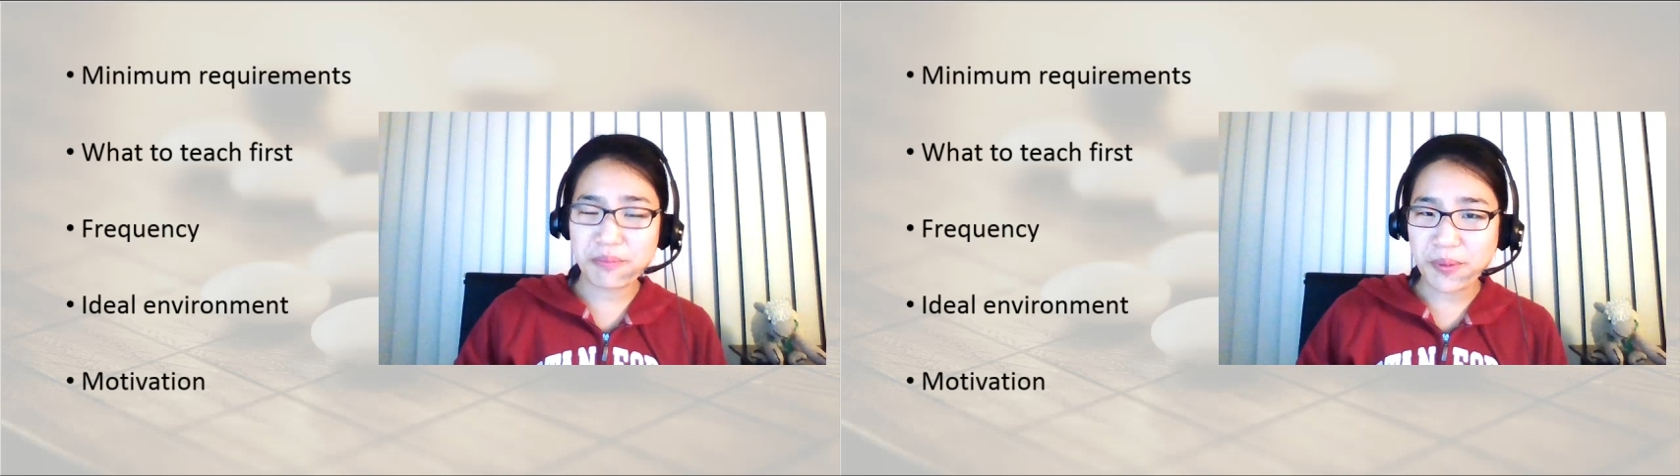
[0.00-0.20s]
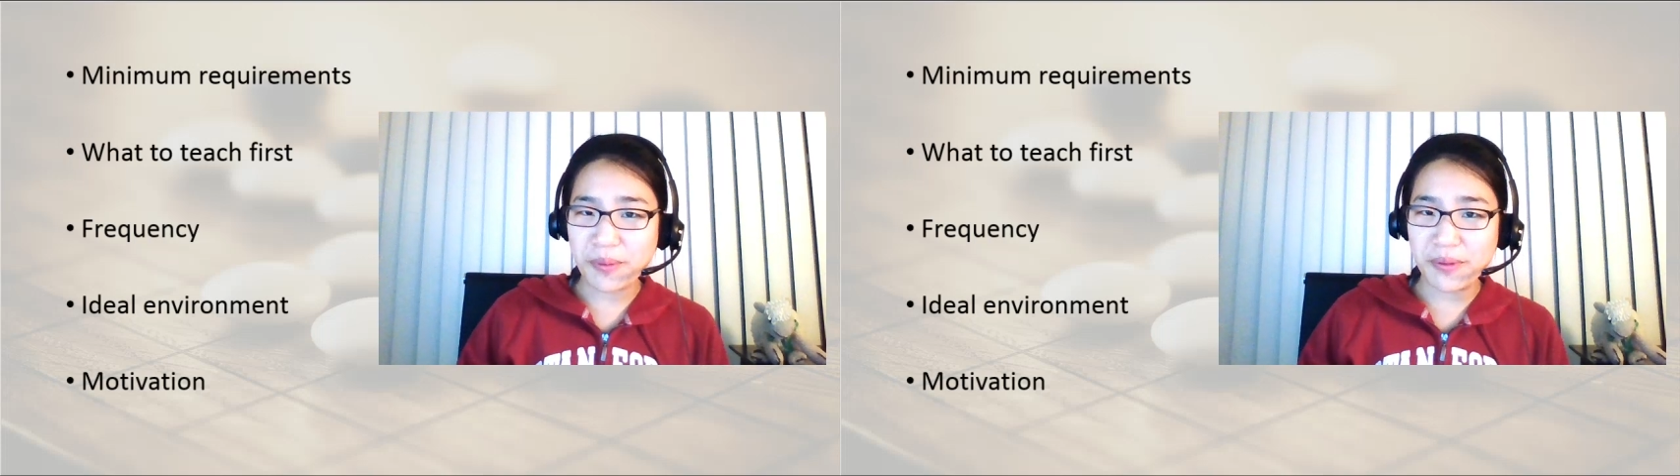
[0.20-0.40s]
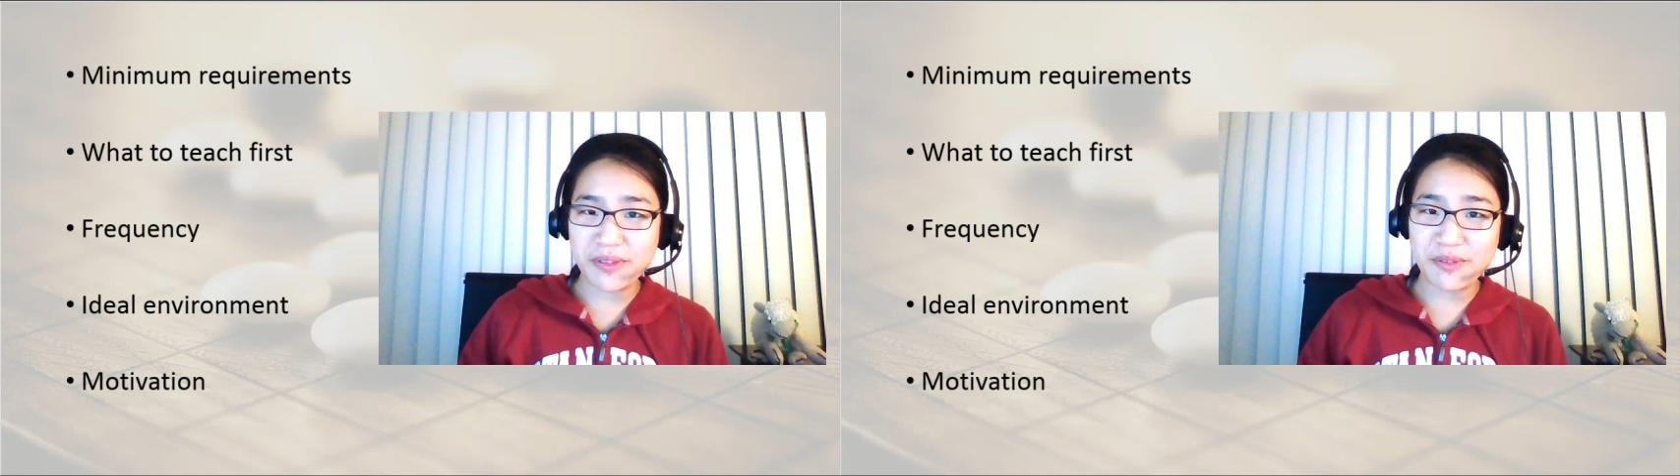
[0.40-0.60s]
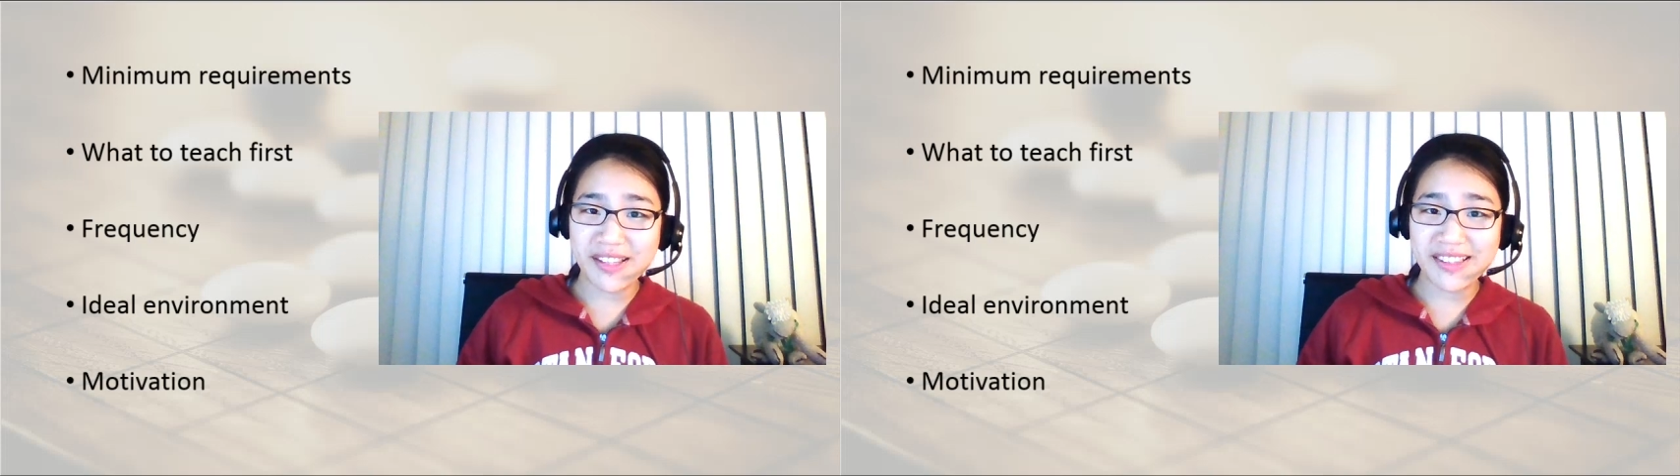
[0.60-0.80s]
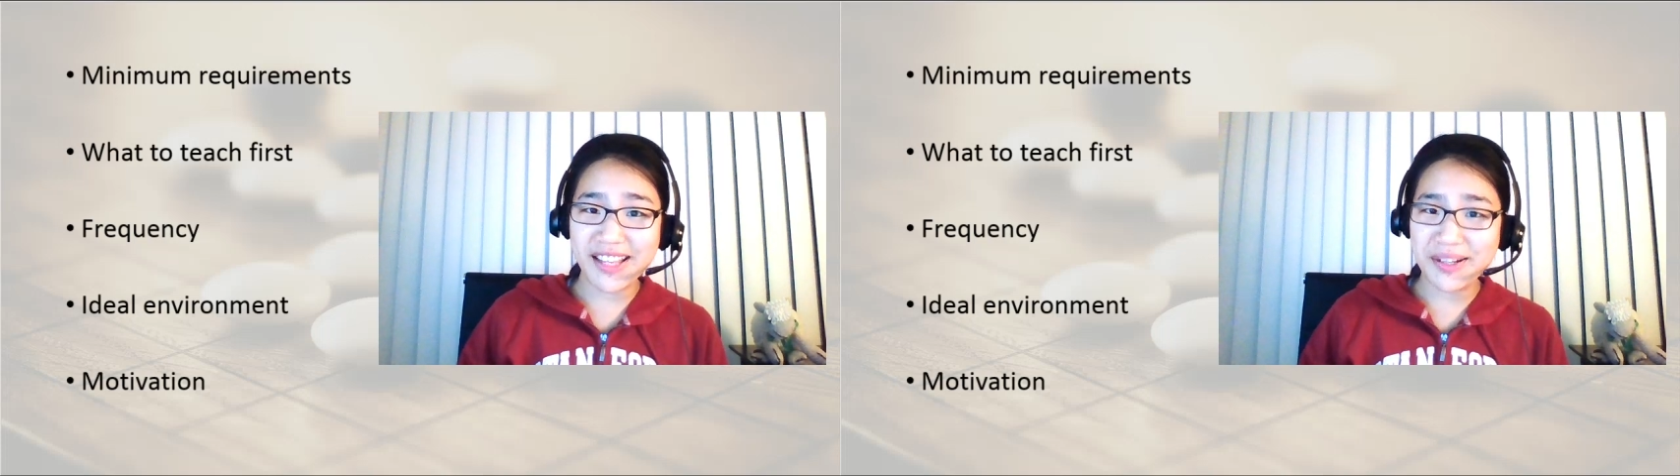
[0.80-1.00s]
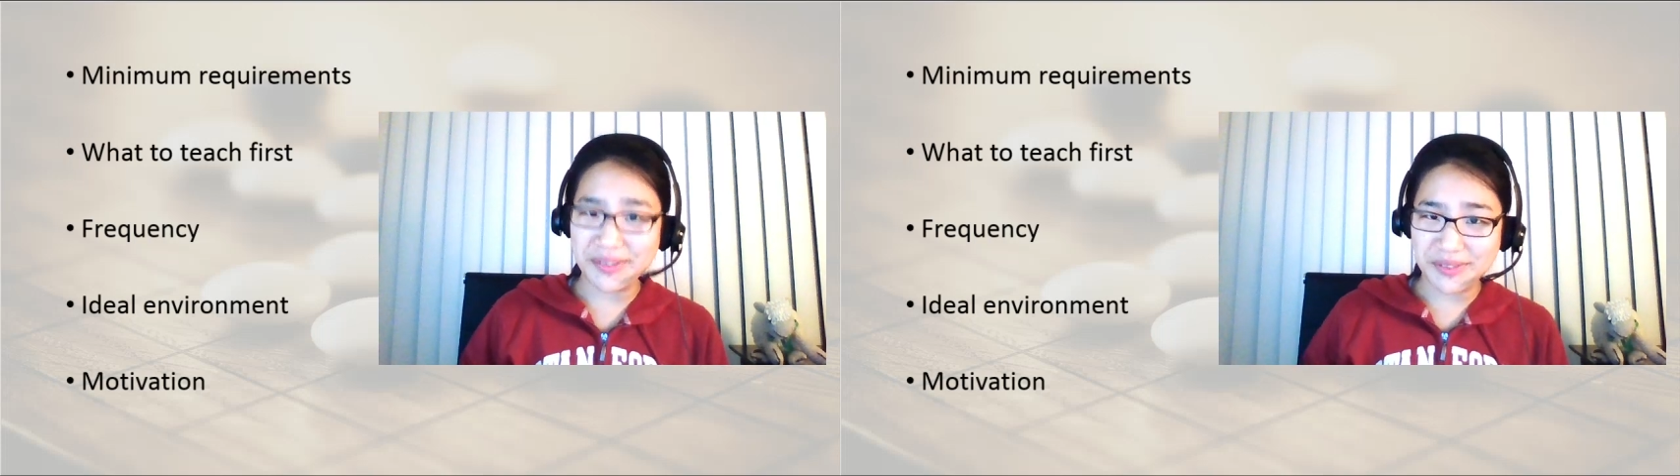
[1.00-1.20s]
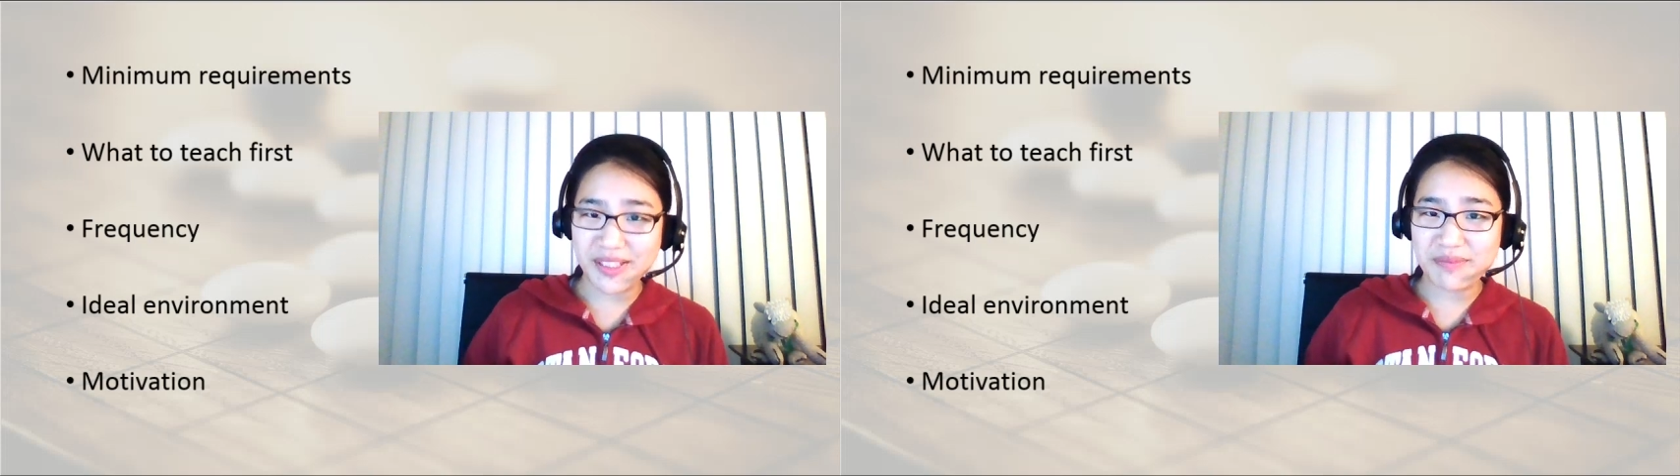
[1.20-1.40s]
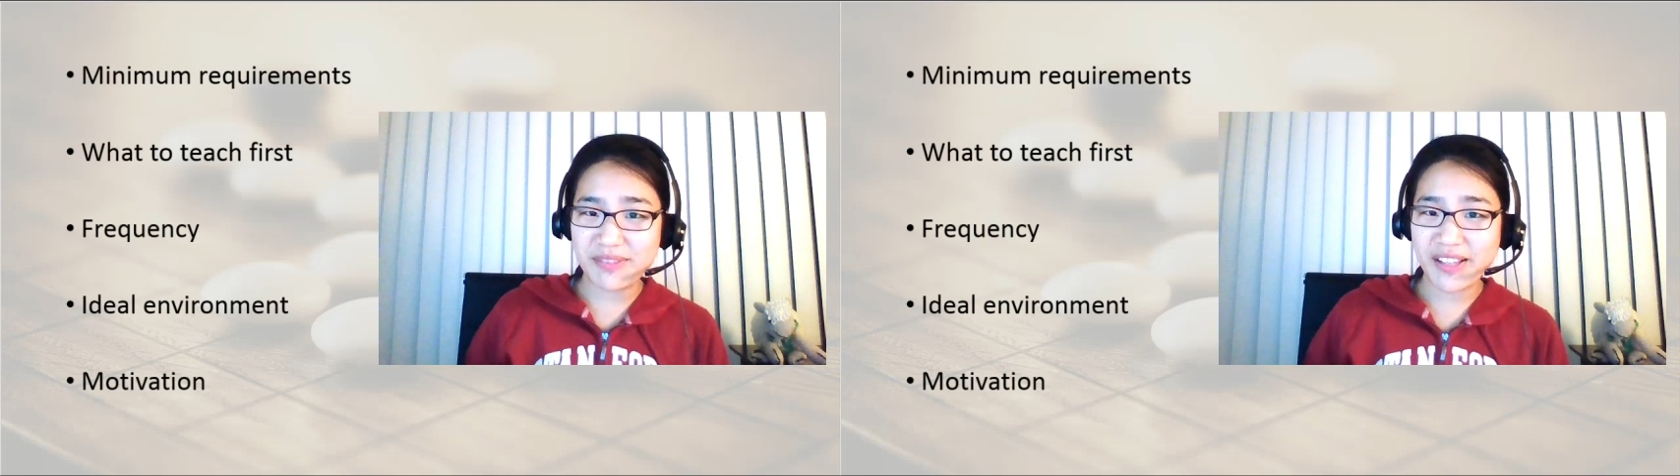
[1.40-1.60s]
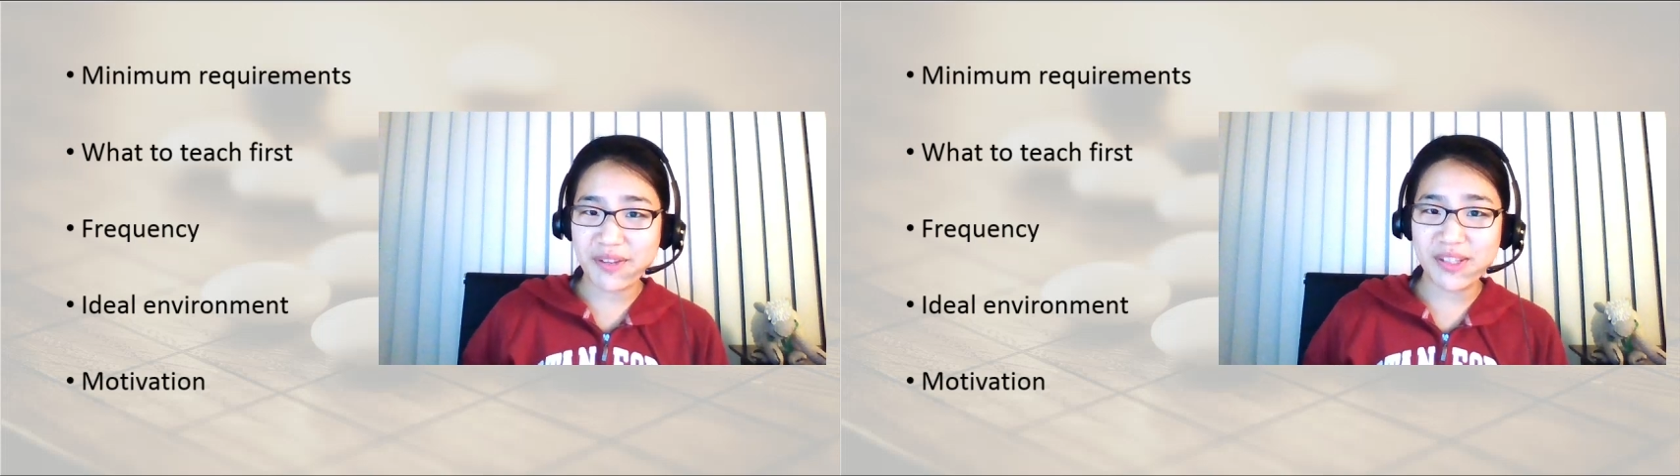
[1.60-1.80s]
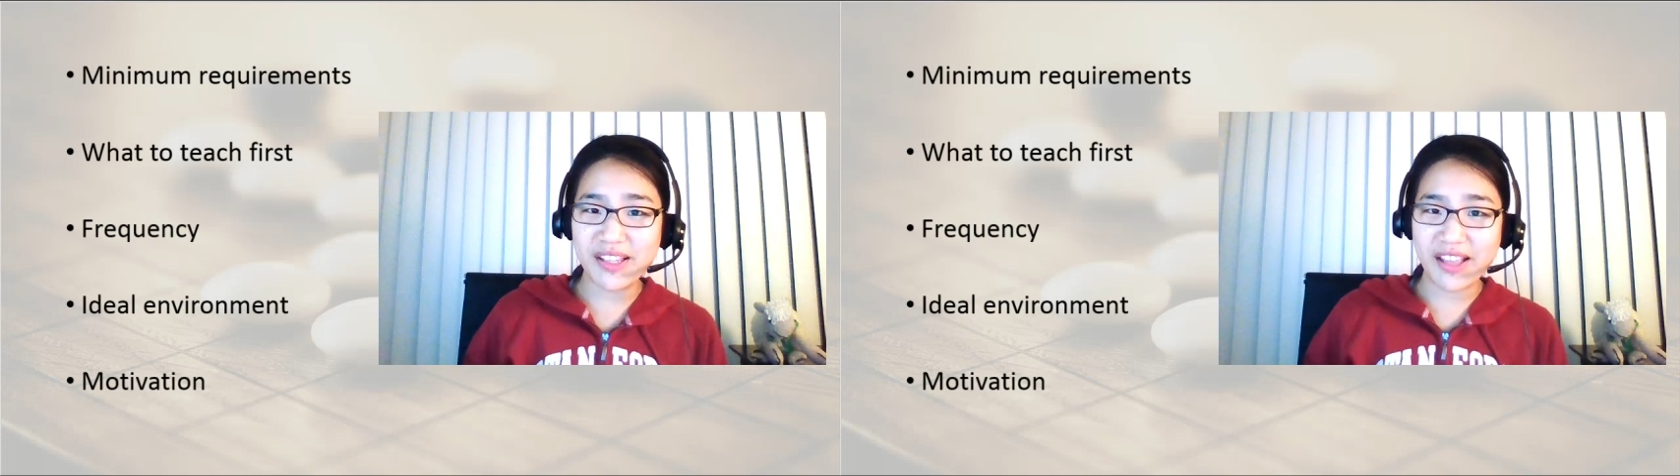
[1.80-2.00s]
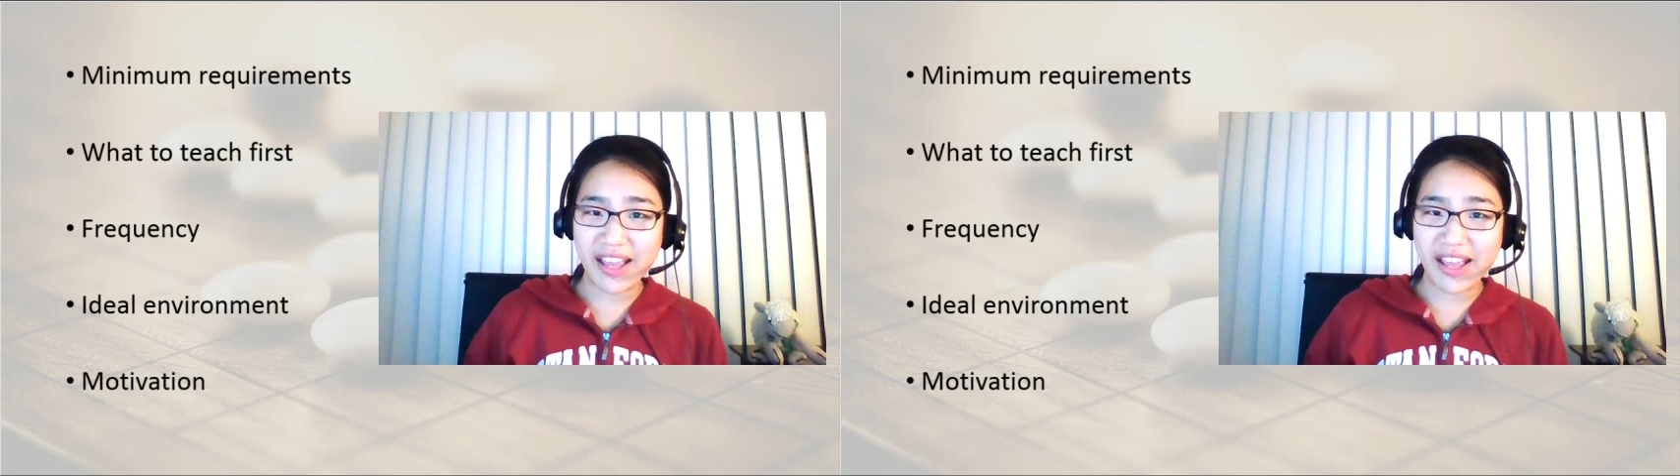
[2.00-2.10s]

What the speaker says: bored when they only play with